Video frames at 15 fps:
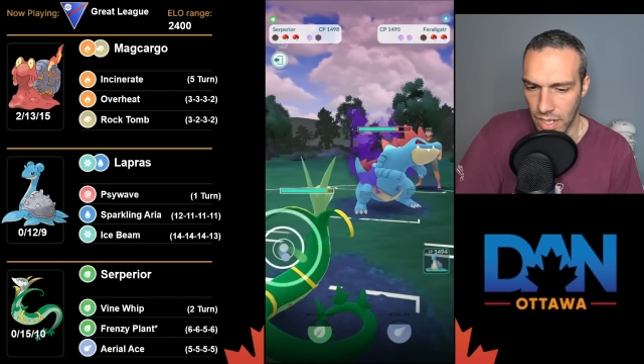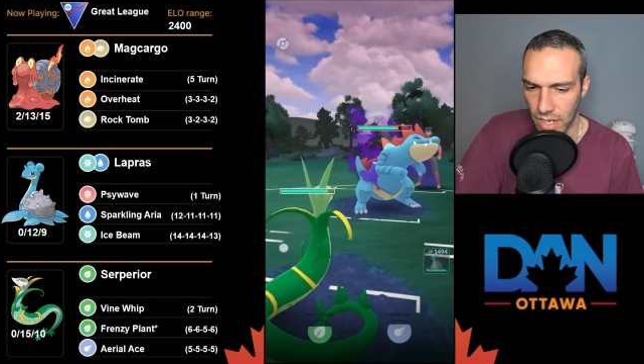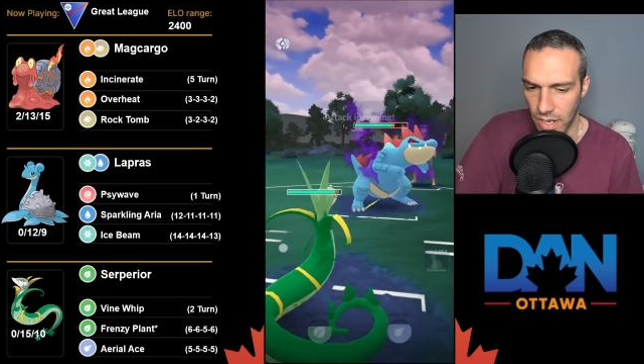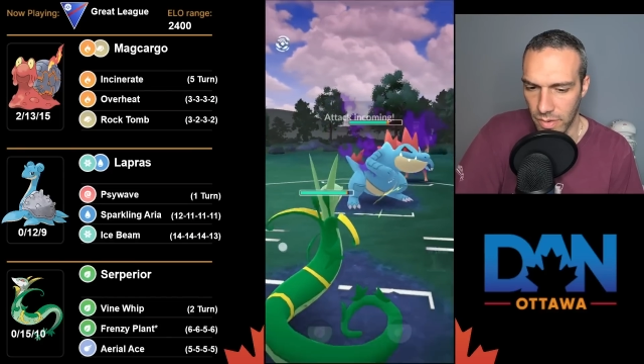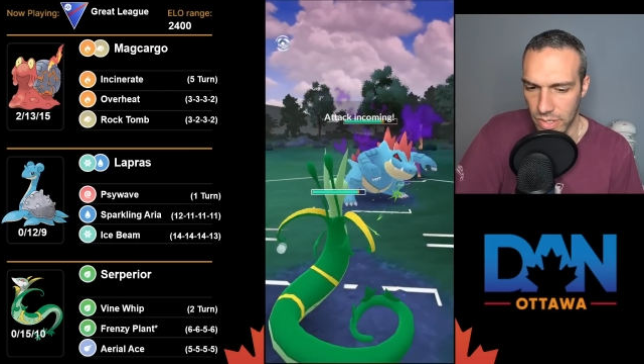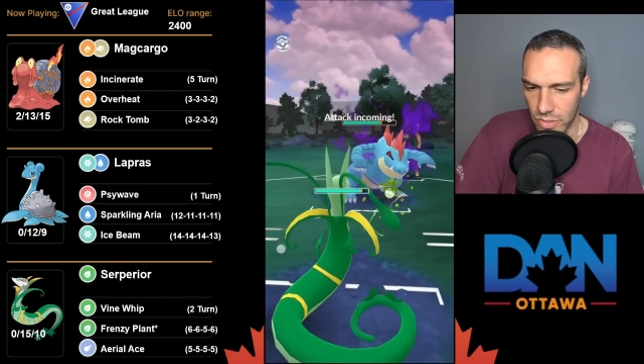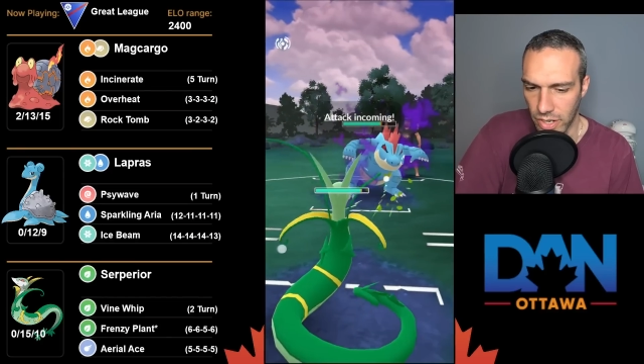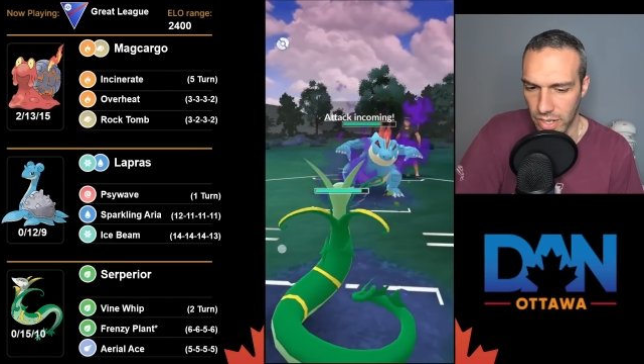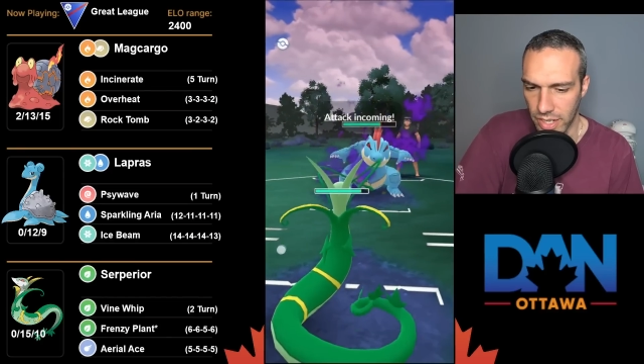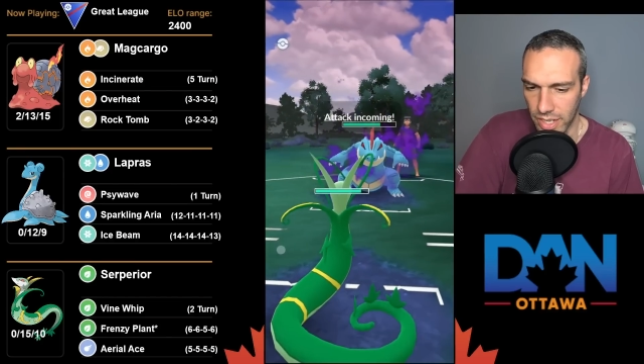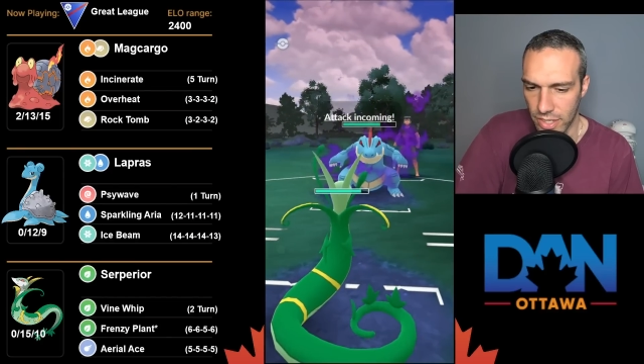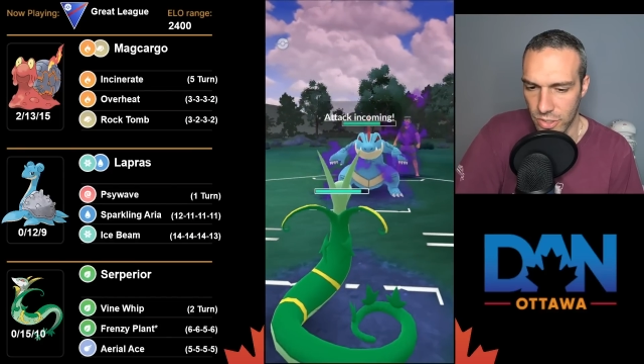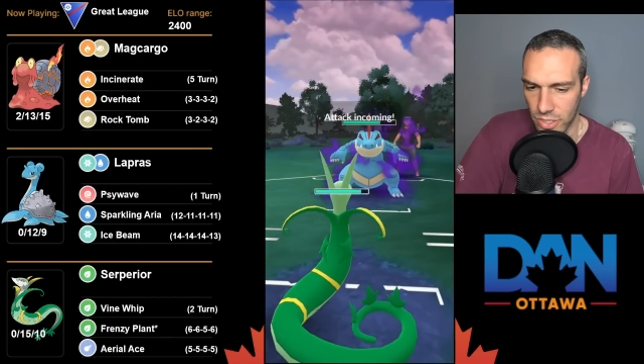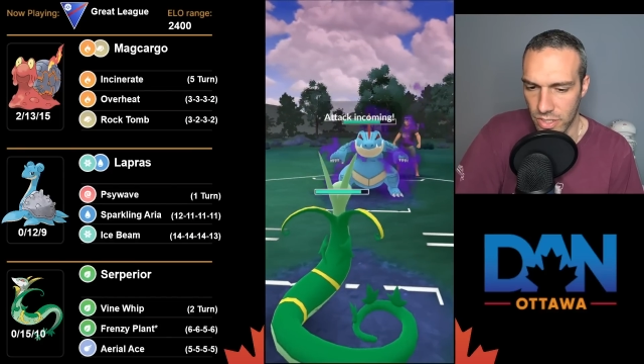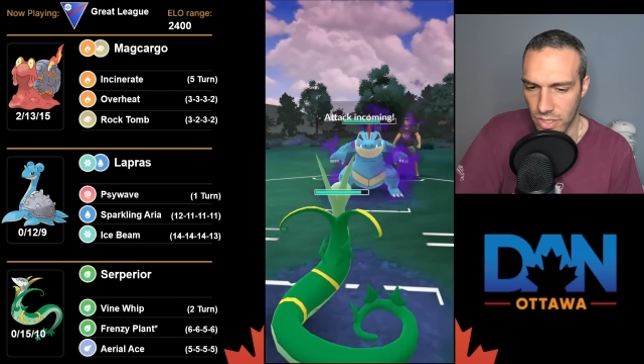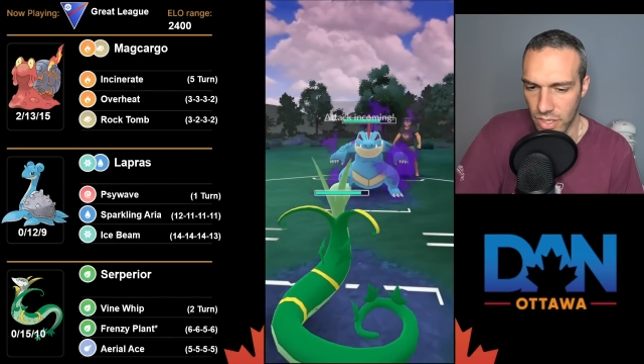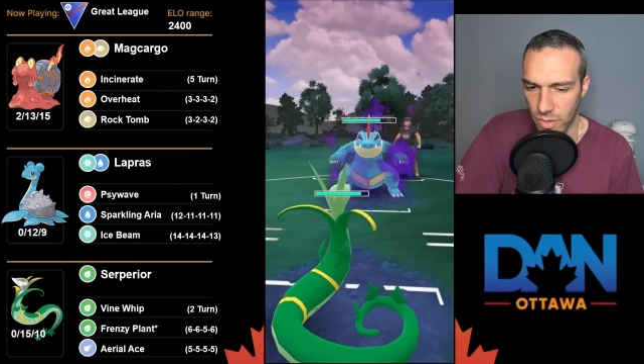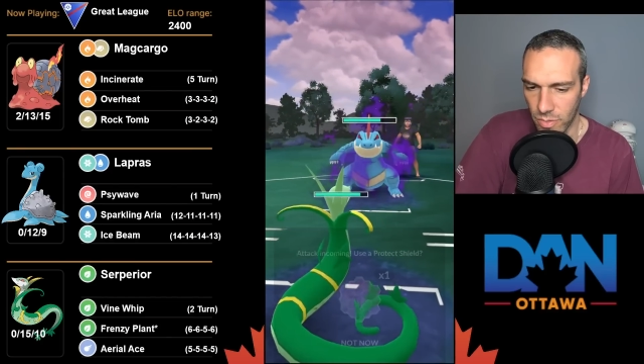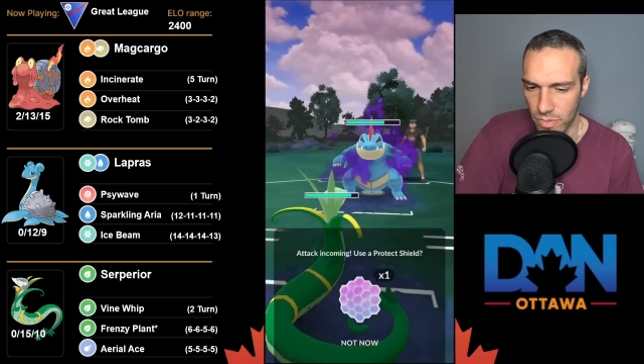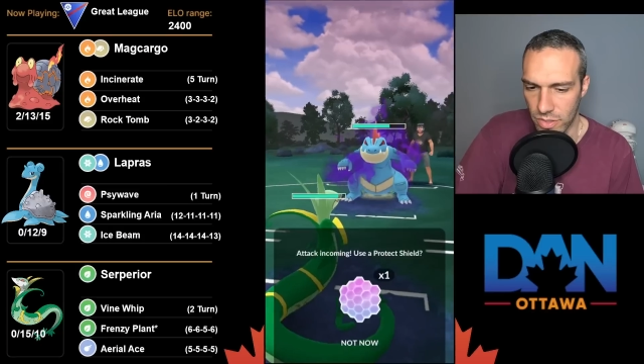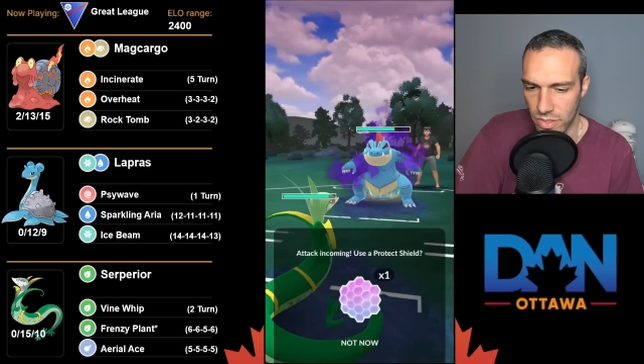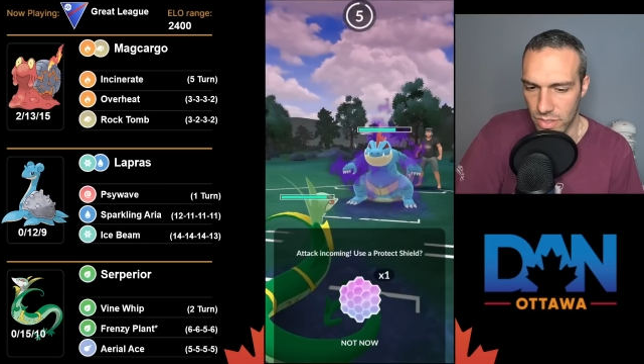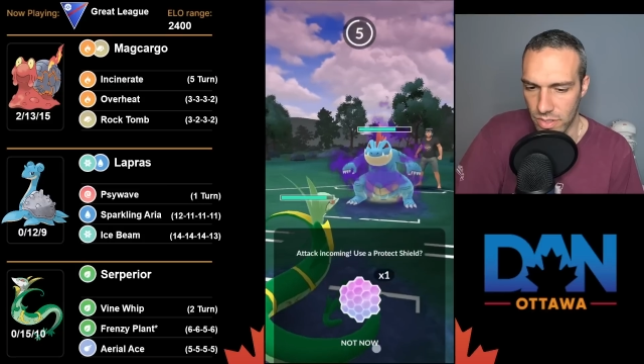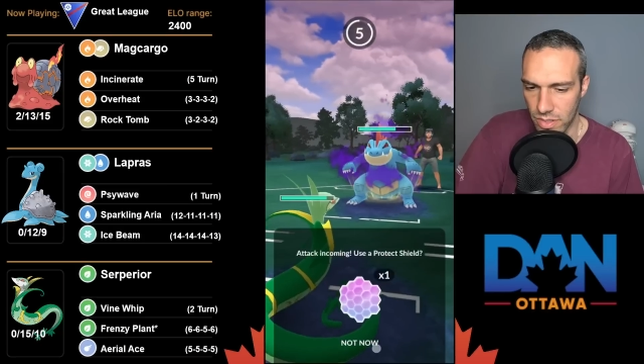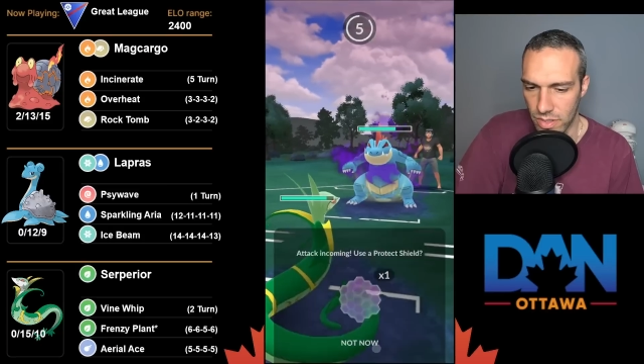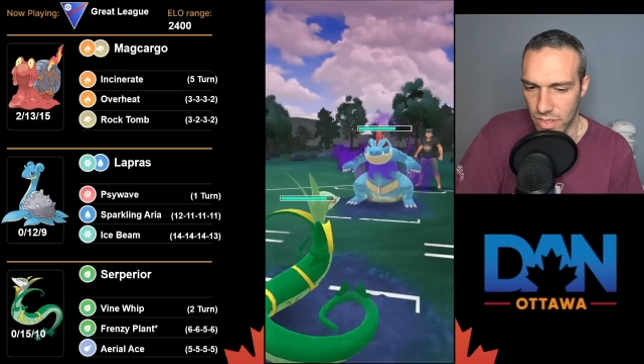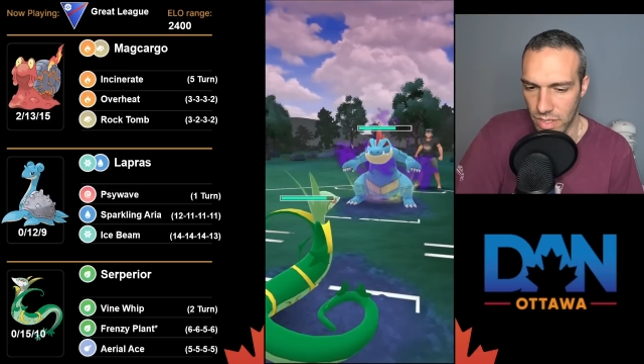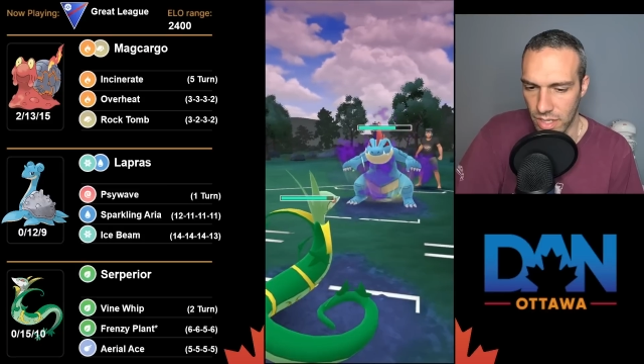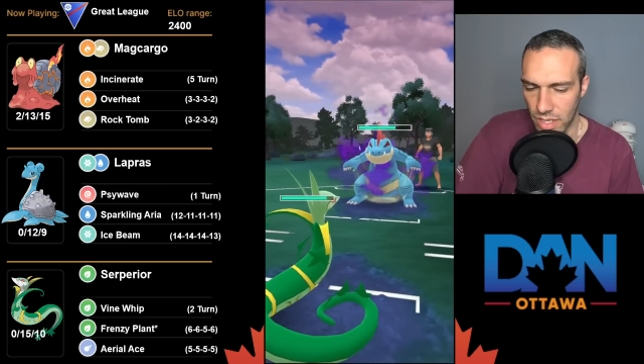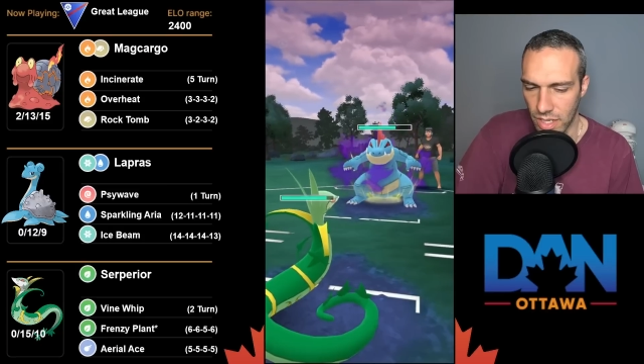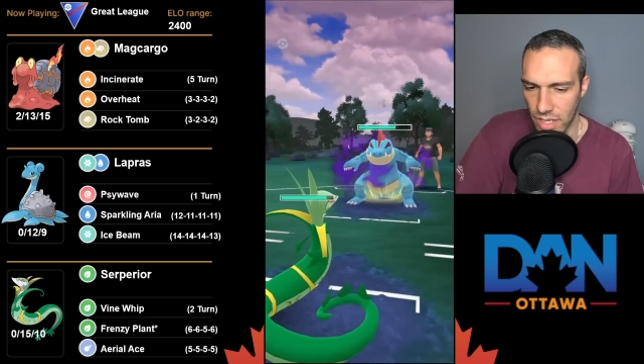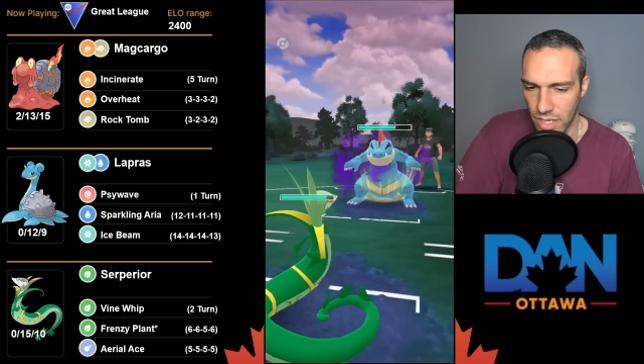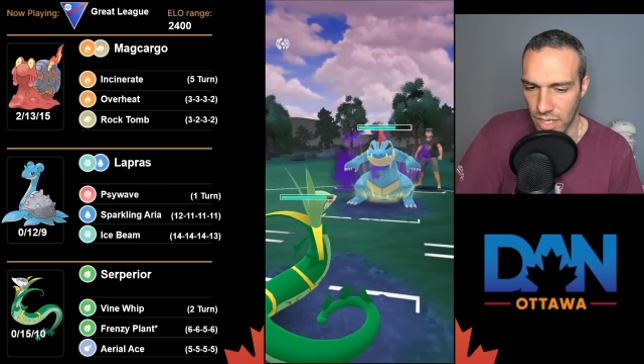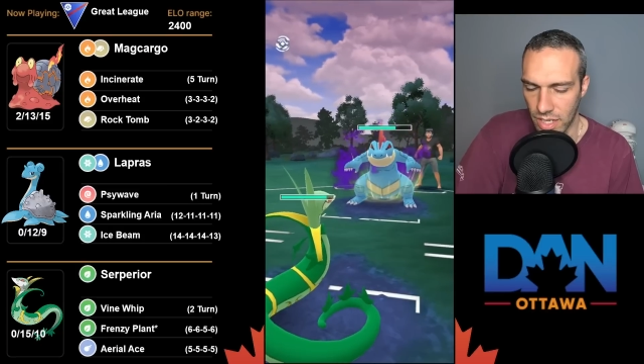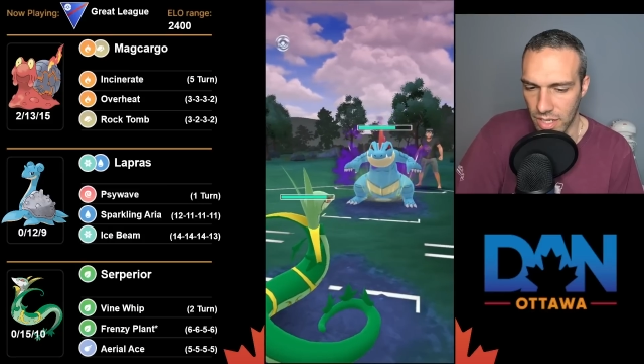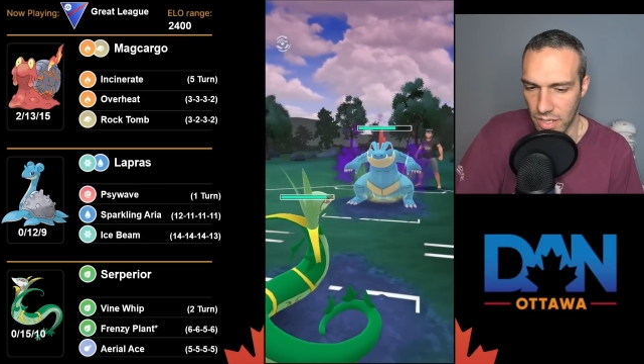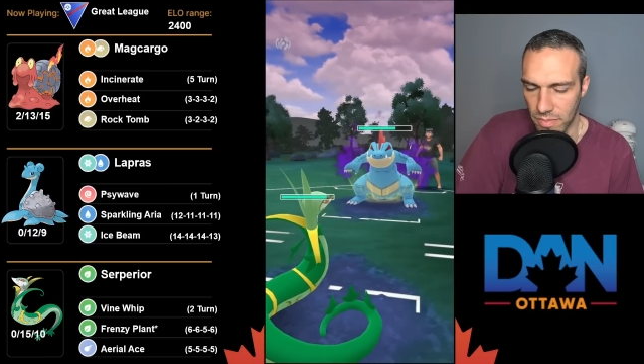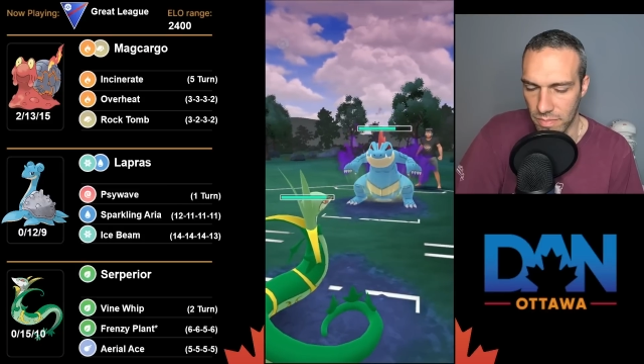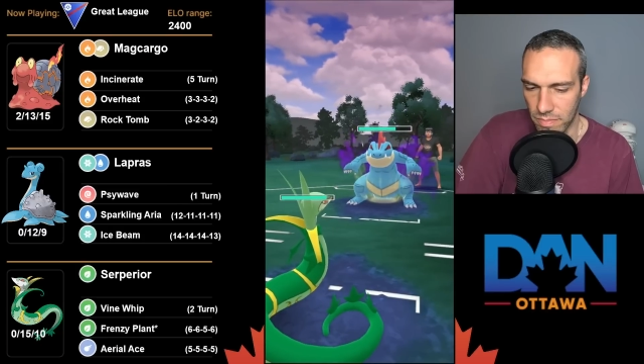Are we gonna try and catch here? No. Was